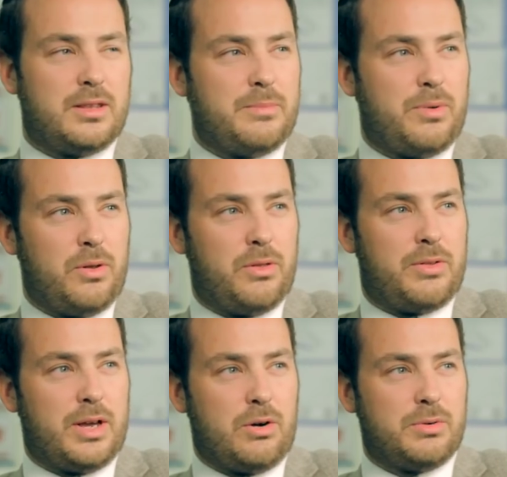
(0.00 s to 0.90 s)
The important
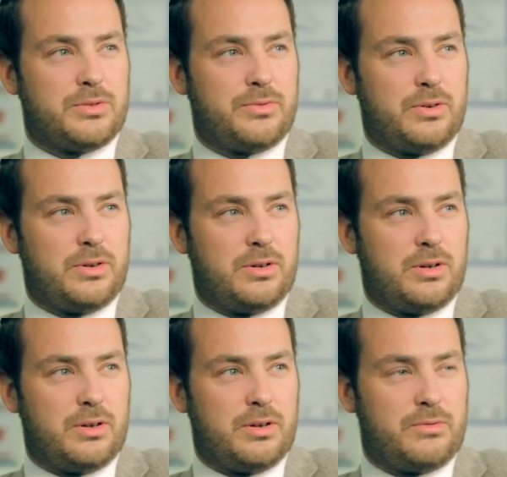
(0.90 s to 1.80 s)
thing always
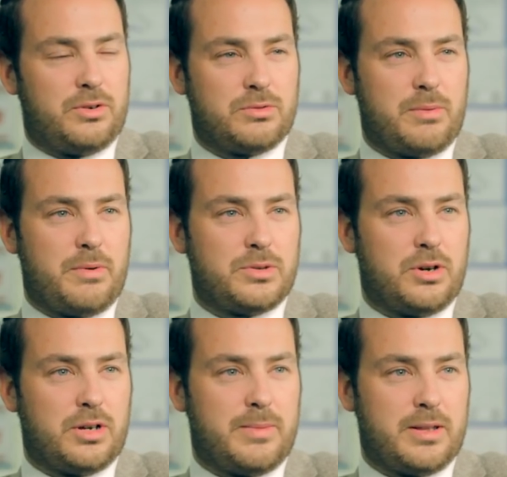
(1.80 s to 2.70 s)
for us when we were
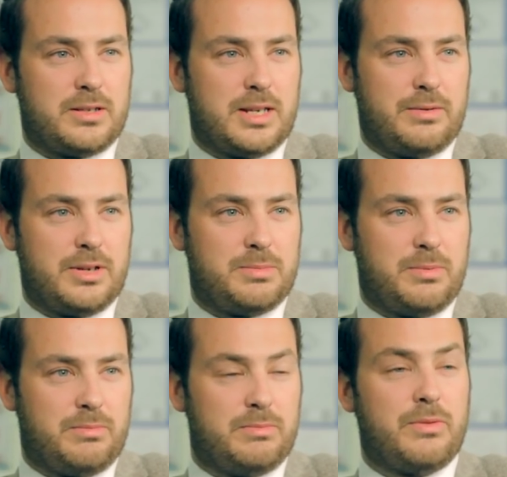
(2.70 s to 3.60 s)
talking about the series,
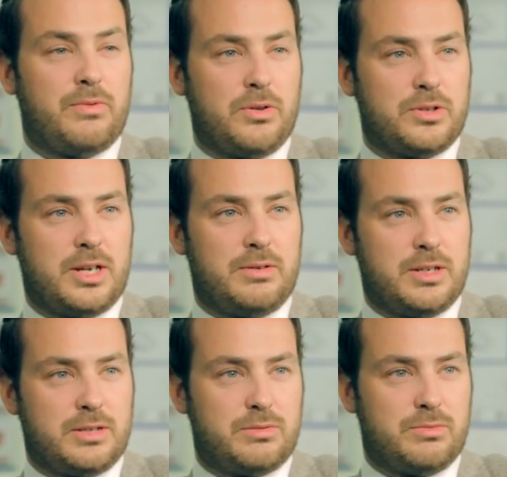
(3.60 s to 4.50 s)
before the
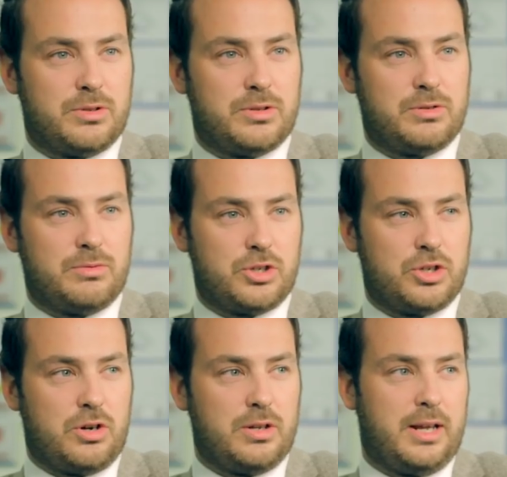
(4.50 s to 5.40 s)
series was
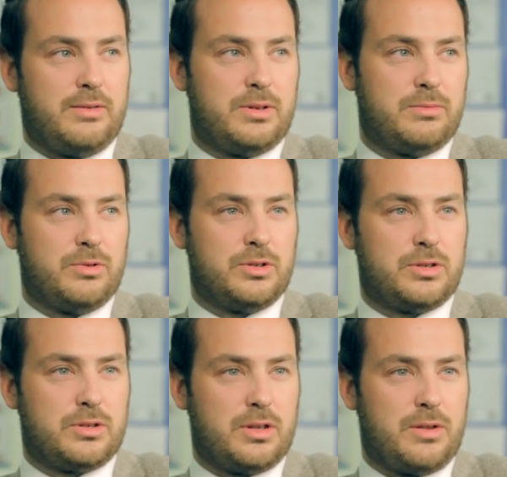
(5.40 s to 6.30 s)
shot even,
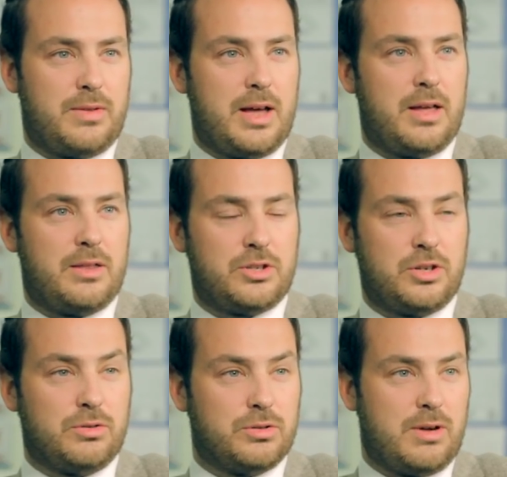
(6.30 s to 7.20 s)
was the
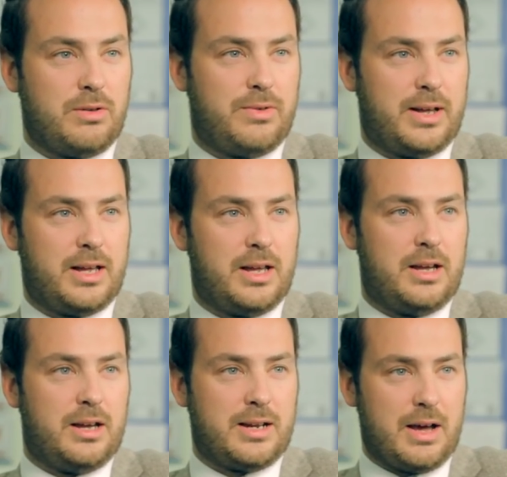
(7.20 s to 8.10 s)
students' welfare
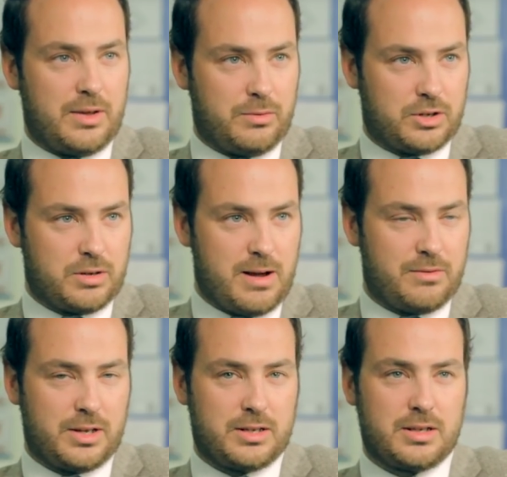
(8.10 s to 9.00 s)
and how they would come out
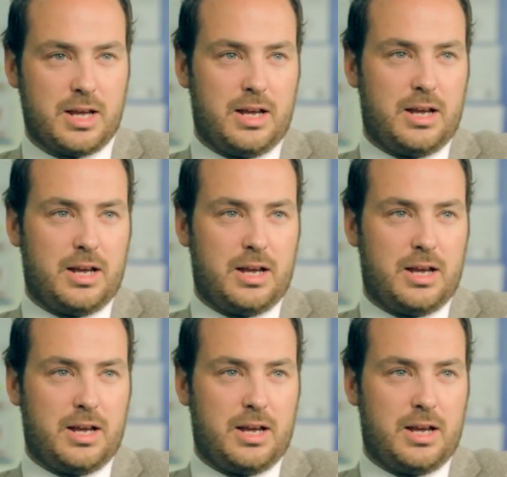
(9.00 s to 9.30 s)
of this.